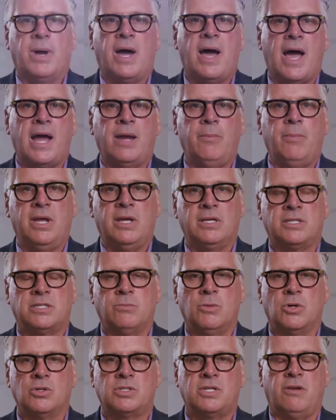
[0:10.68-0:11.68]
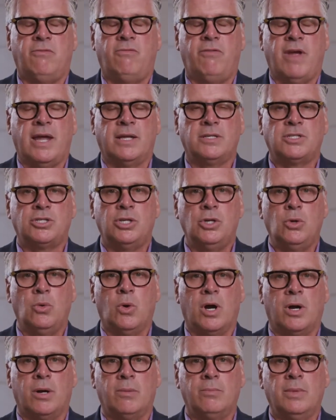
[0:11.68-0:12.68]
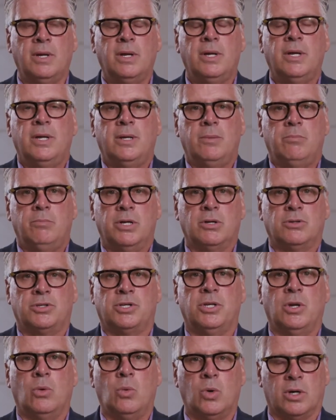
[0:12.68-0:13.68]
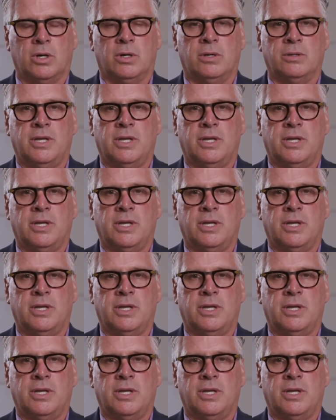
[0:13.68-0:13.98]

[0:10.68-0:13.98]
behind me is the most advanced U-Arm built in the world.